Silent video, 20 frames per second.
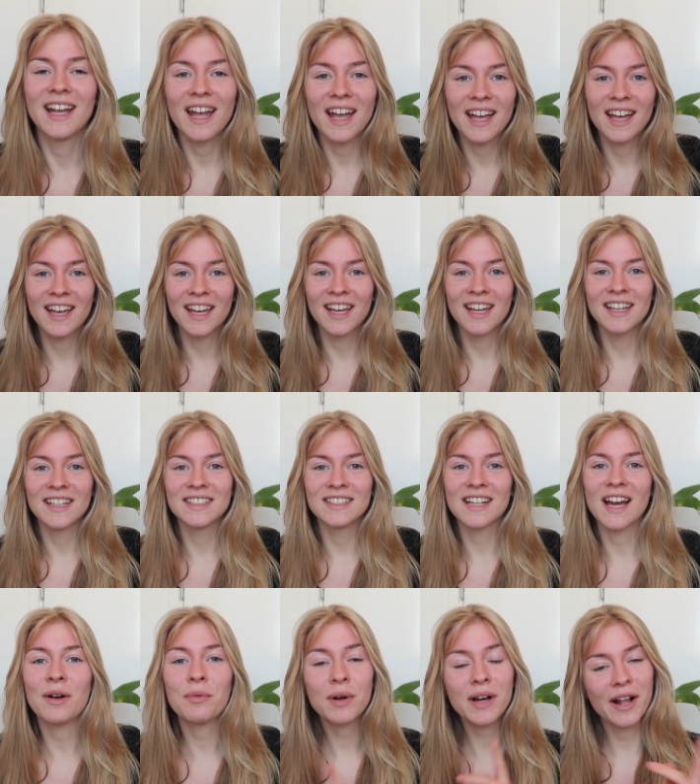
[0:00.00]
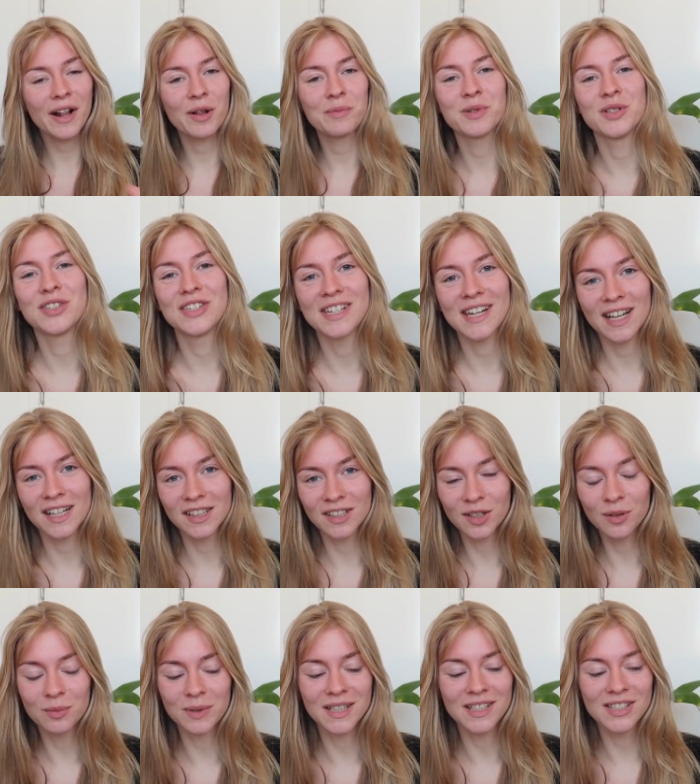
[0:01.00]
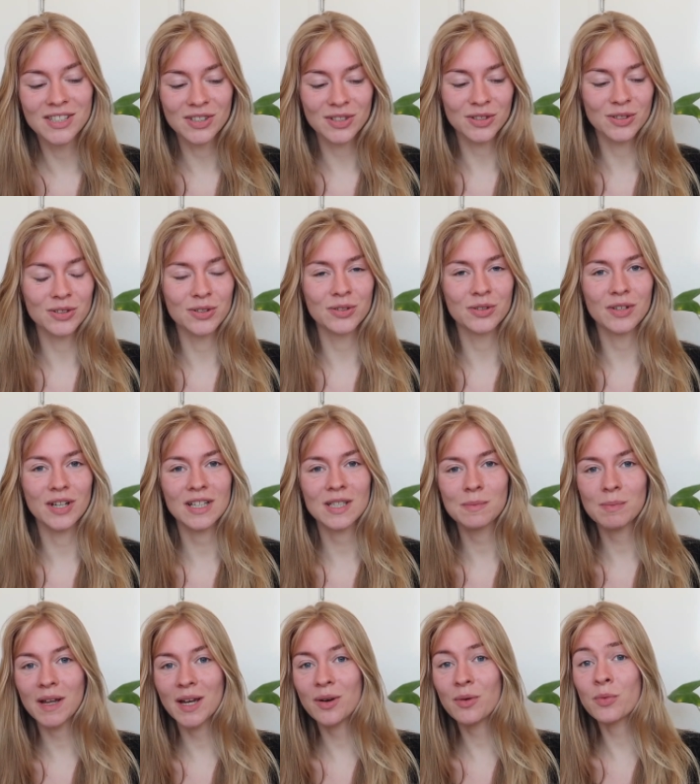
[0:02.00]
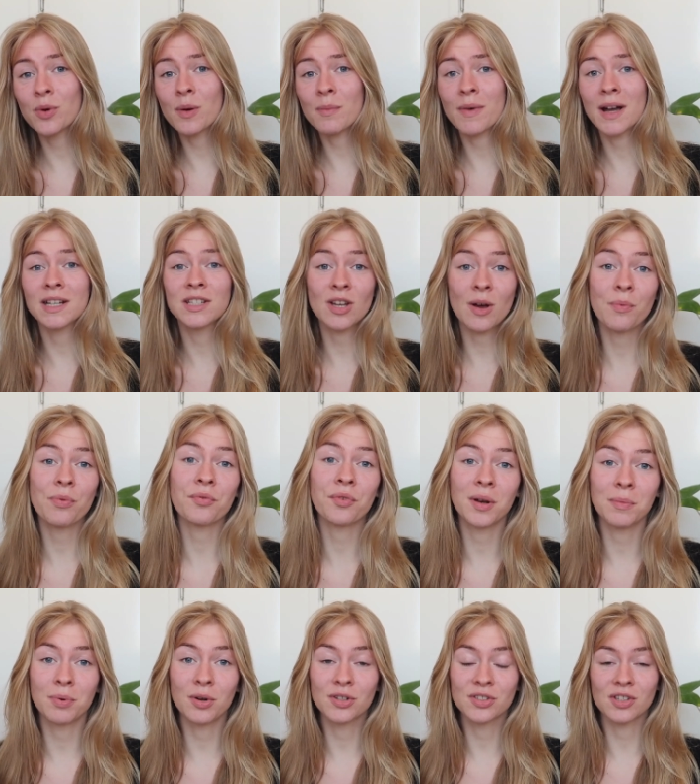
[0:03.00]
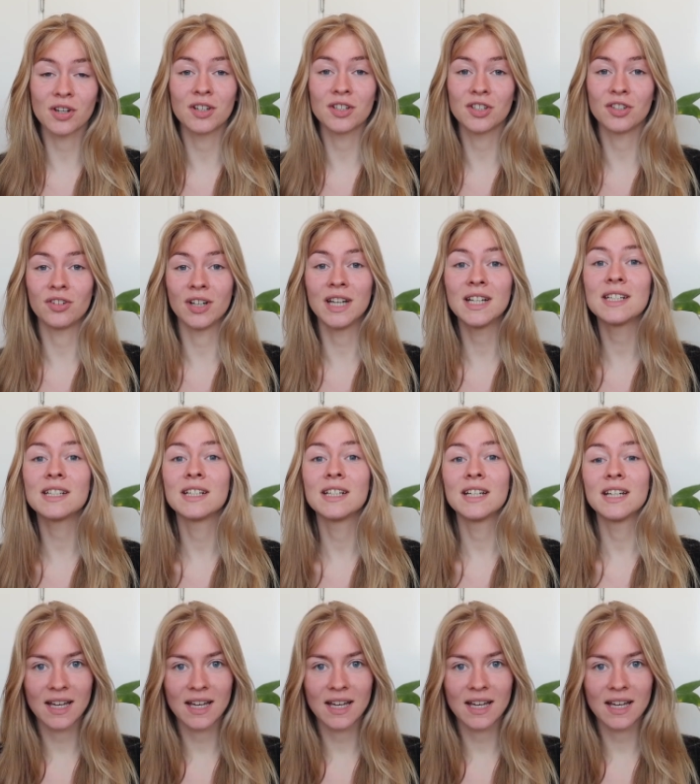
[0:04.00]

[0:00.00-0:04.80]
And I want to help you today a little bit to explain what my top 3 books are to read.